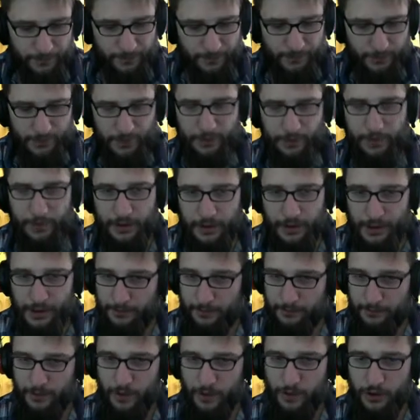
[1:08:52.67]
Okay, well, I'm
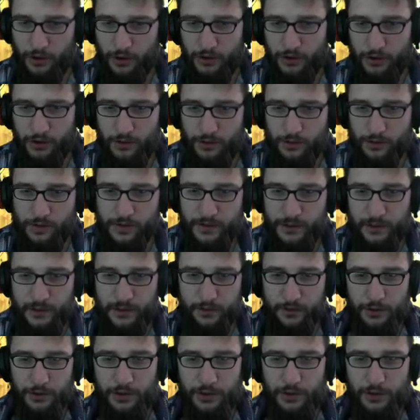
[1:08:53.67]
still
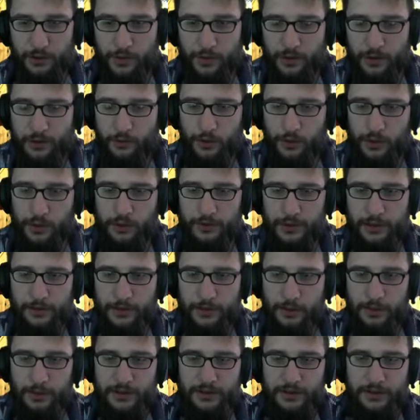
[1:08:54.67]
going to quick... Hey, we leveled up
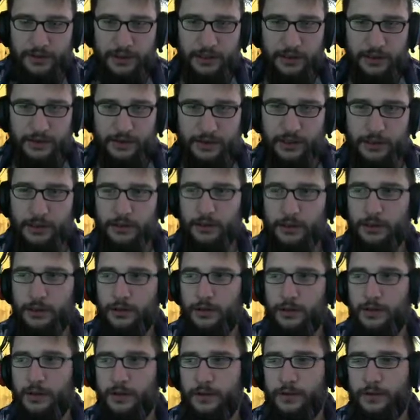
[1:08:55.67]
our sneak skill.
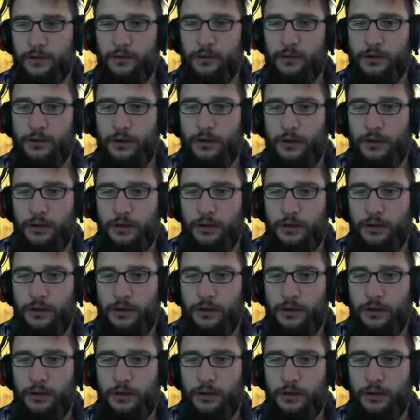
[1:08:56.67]
That's good.